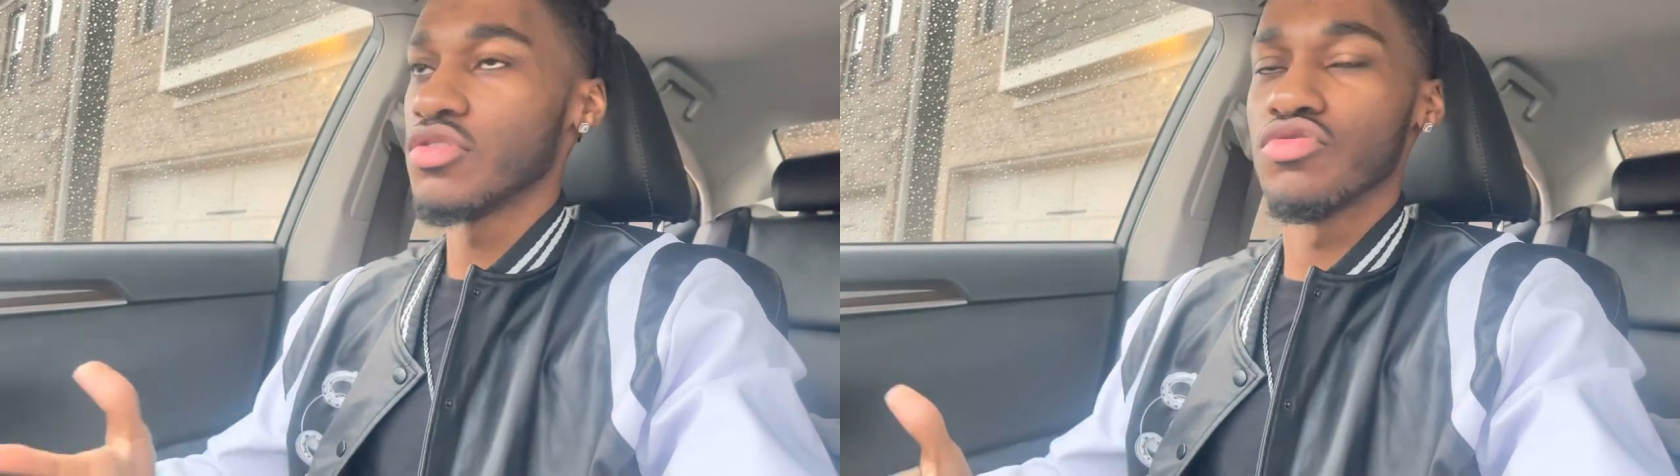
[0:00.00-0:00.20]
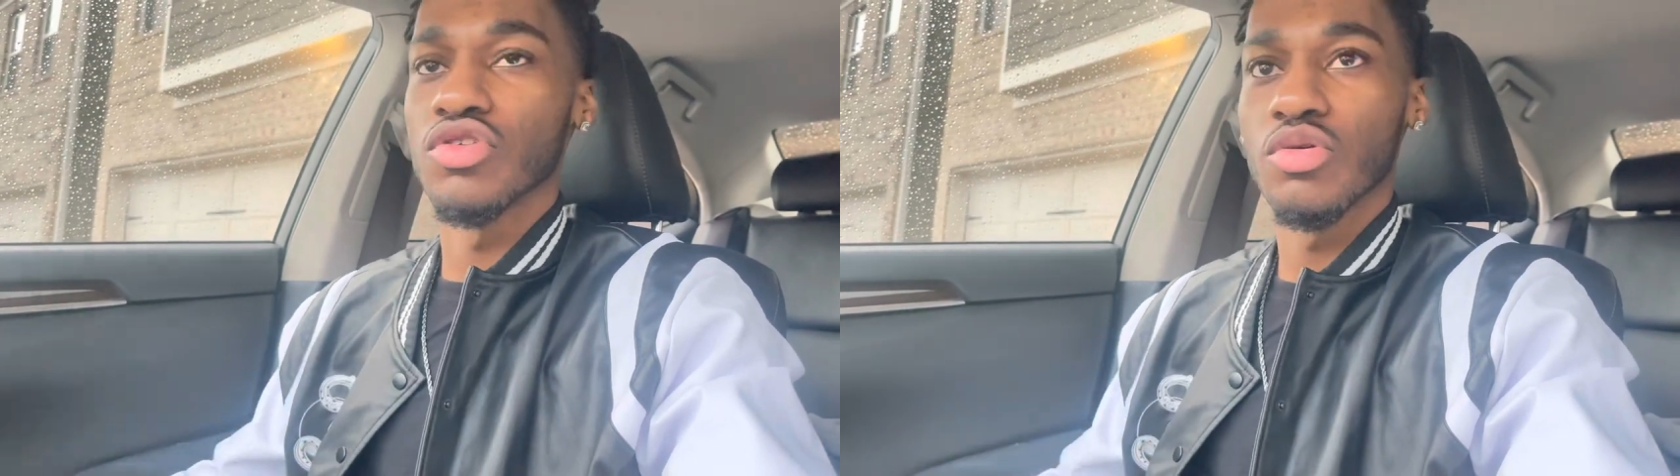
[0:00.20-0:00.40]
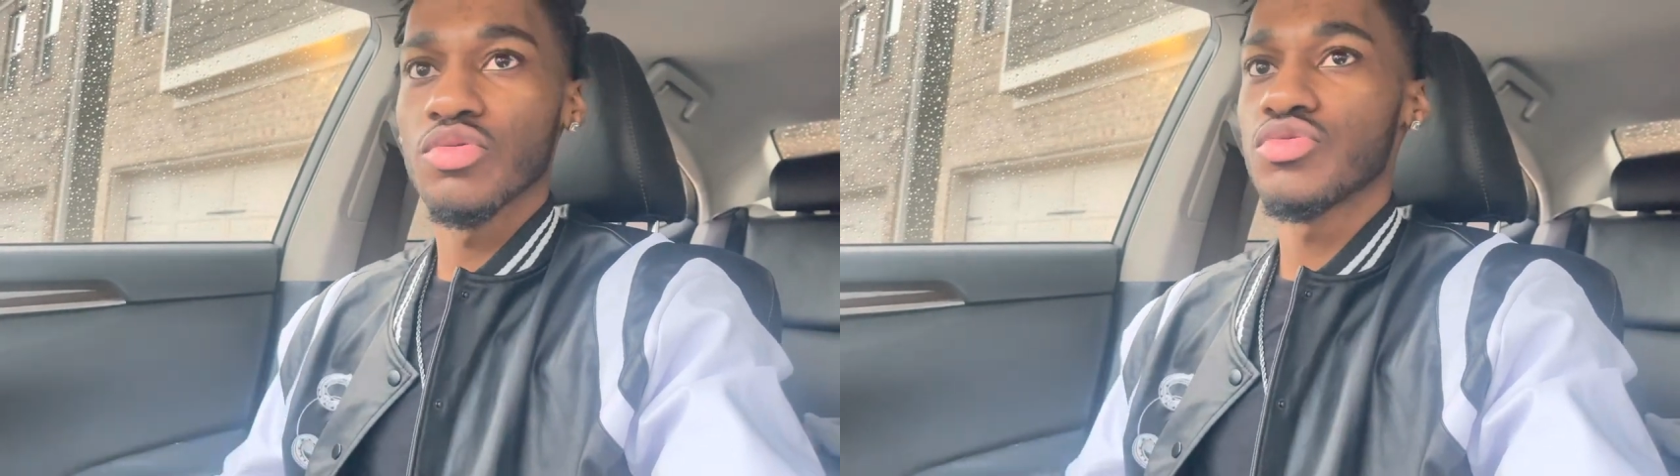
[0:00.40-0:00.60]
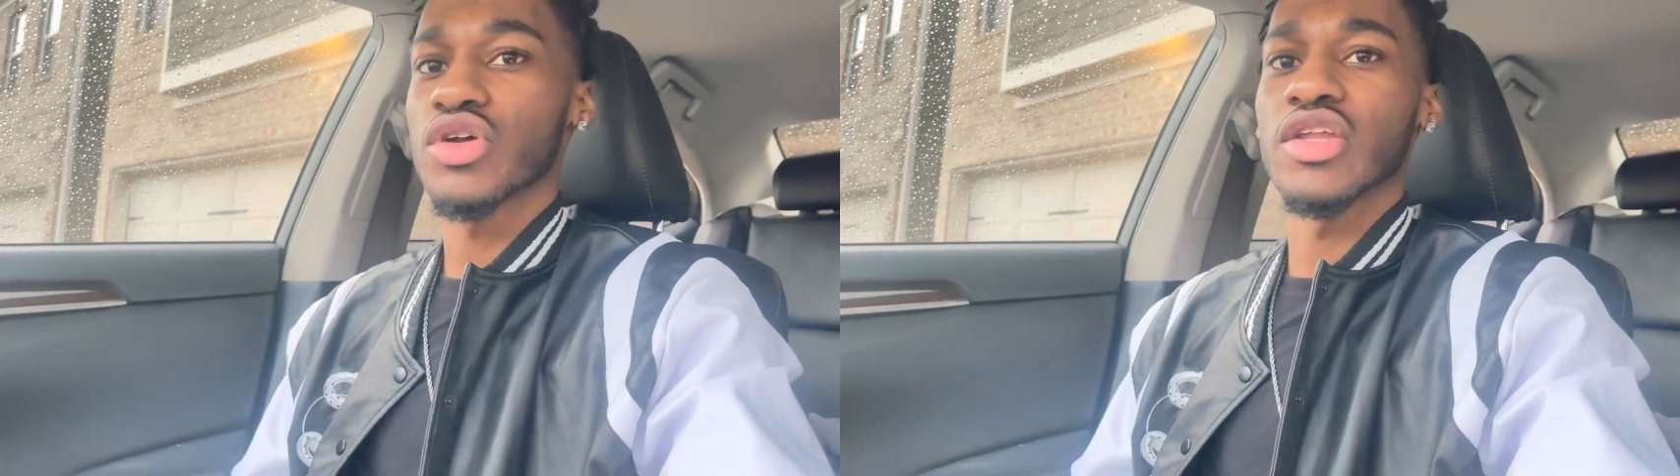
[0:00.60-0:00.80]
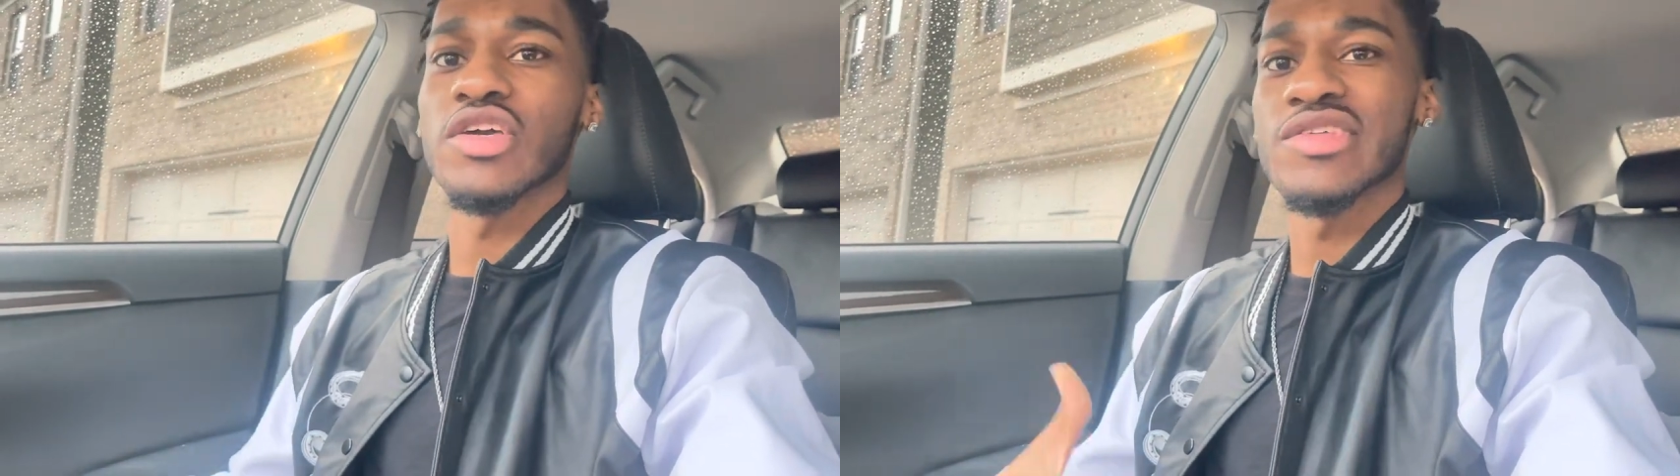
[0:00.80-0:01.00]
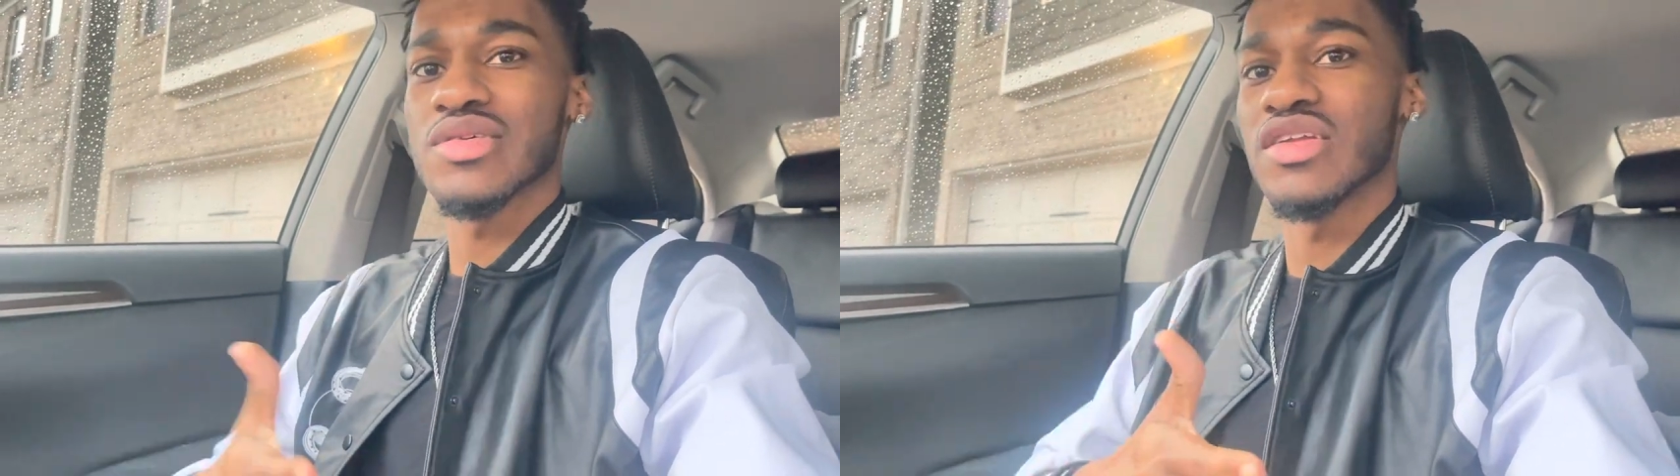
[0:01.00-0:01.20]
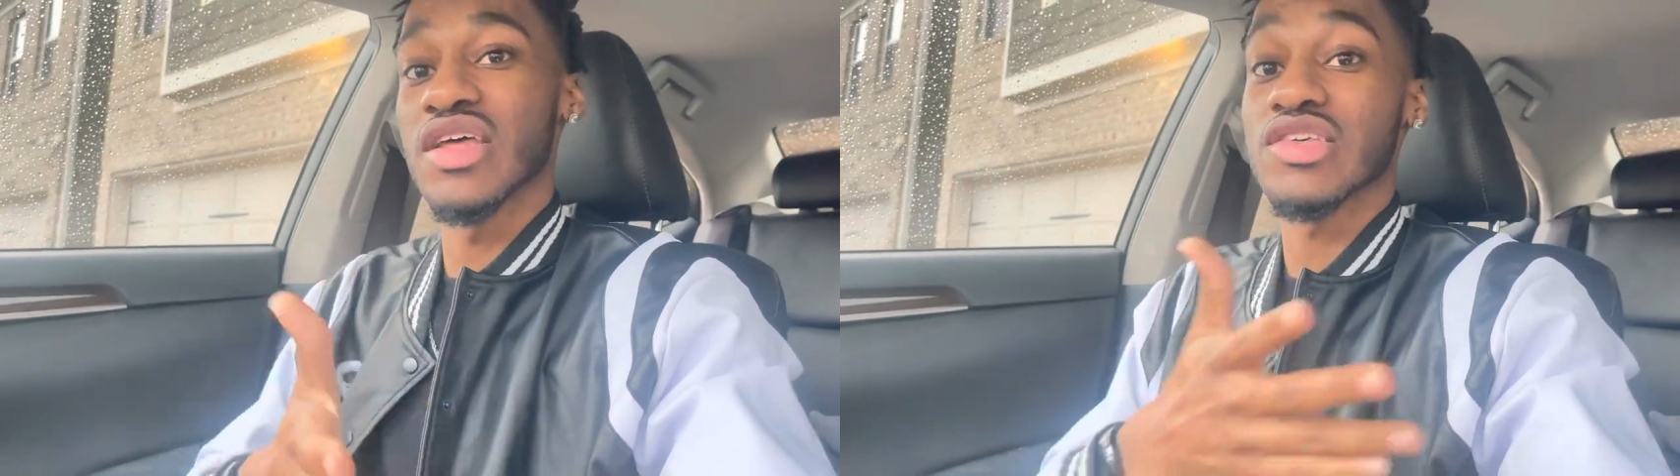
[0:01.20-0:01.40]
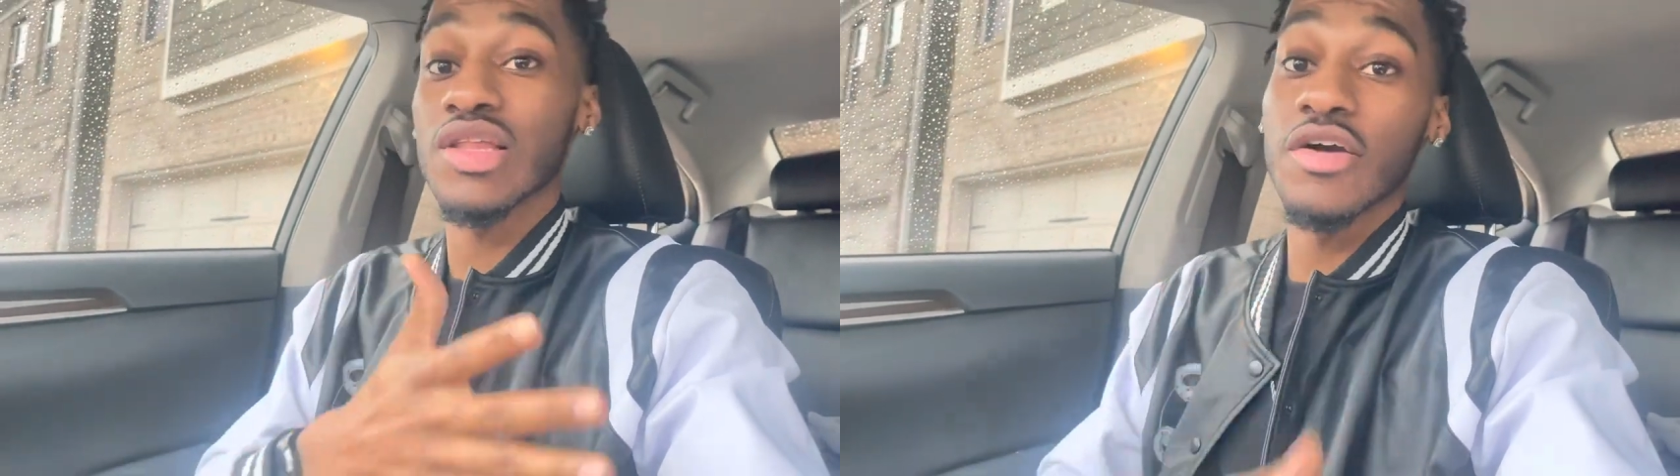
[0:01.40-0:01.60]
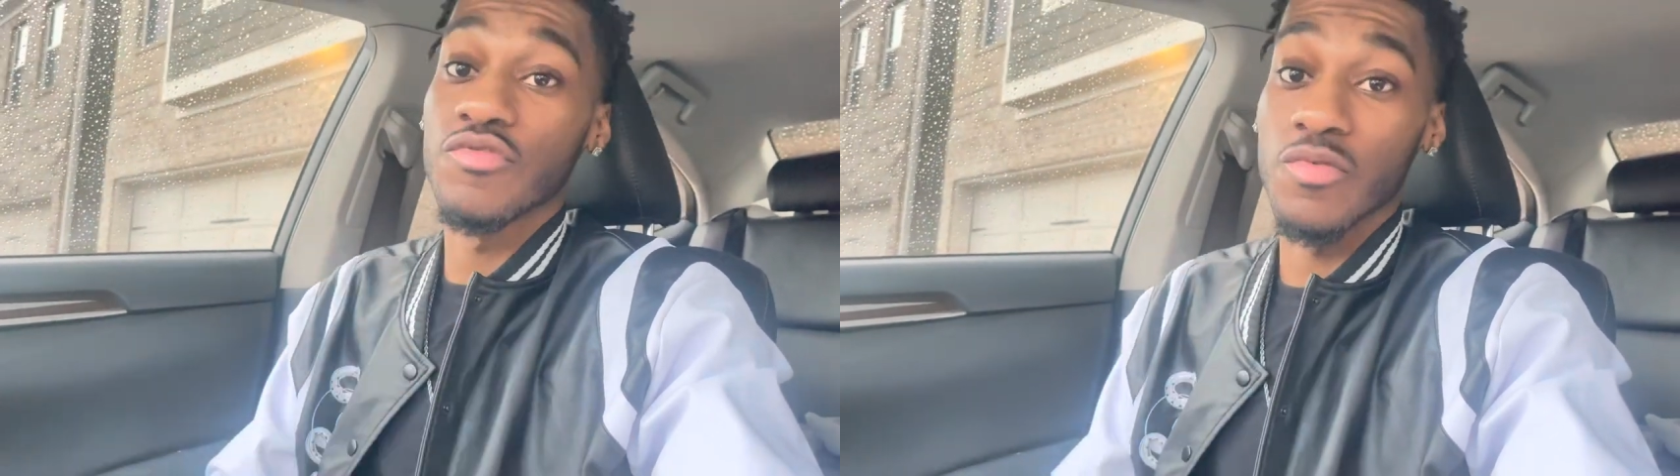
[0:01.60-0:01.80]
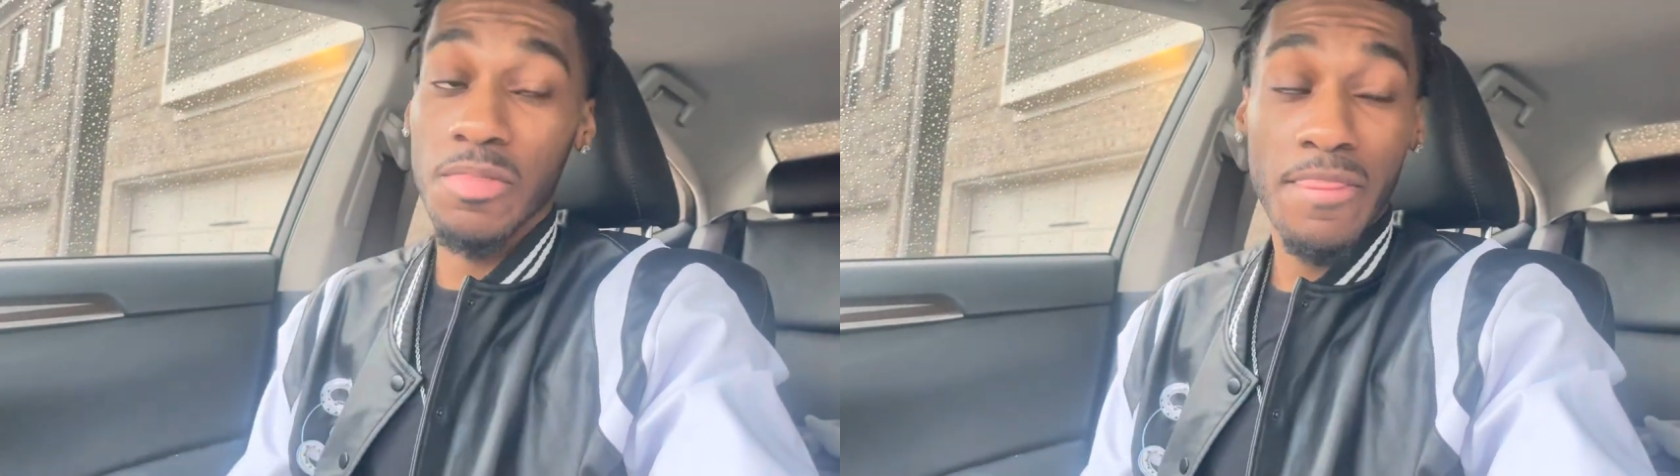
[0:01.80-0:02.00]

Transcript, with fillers: you know, trying to get to the next level.